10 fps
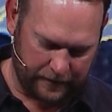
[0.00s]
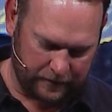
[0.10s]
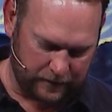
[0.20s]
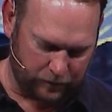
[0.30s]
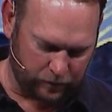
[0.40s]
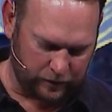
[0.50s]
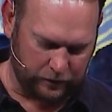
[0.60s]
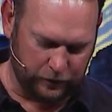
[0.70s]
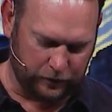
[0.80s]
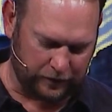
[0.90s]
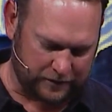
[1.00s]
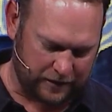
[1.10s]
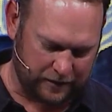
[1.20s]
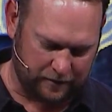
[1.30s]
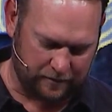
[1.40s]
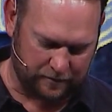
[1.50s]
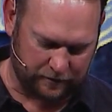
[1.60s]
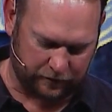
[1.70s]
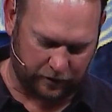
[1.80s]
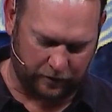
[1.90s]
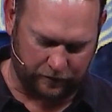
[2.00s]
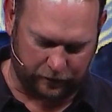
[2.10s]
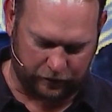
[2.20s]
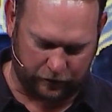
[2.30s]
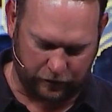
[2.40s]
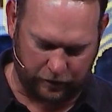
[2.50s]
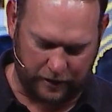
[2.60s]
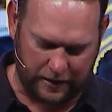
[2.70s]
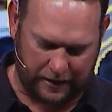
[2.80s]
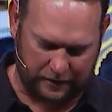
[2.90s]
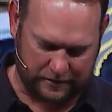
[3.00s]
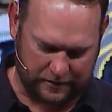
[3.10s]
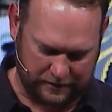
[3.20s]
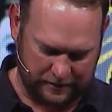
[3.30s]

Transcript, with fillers: Again, we're in Luke 10, start in verse 38.